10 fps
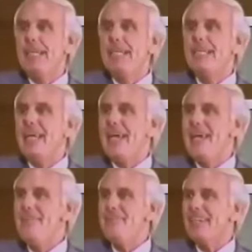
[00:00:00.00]
he
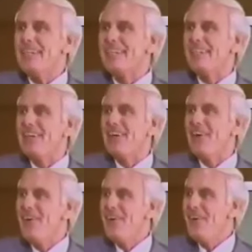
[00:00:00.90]
gave it
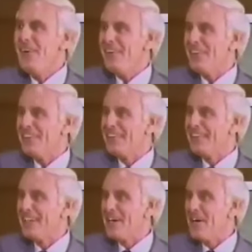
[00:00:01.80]
all
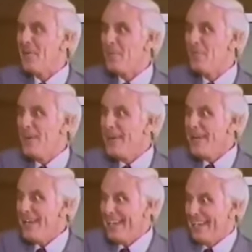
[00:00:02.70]

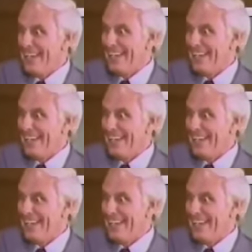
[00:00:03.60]
away.